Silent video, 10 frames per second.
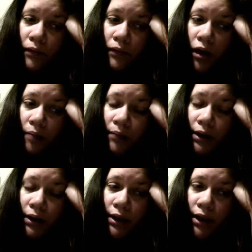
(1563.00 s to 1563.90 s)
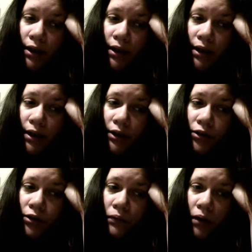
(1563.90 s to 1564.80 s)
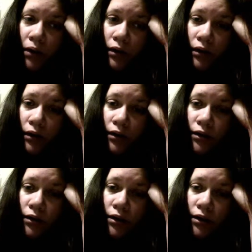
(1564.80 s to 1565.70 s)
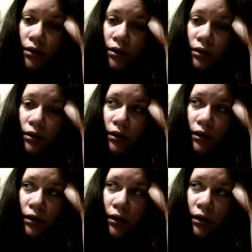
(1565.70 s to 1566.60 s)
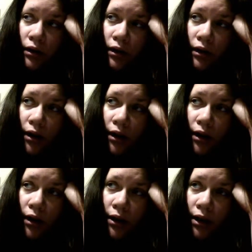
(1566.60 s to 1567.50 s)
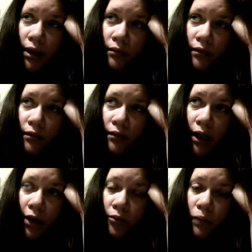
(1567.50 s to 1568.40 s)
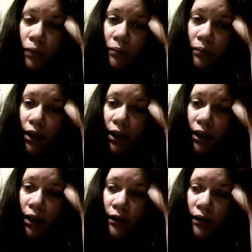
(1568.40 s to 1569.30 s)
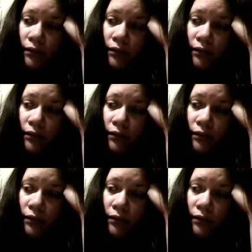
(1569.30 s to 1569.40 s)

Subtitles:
compensate the injured workers, and then they have more money.